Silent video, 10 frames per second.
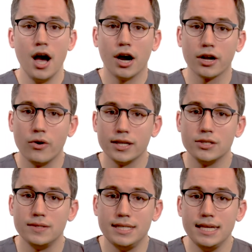are going
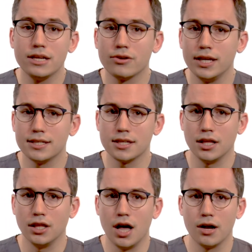to decrease
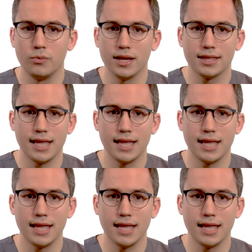along with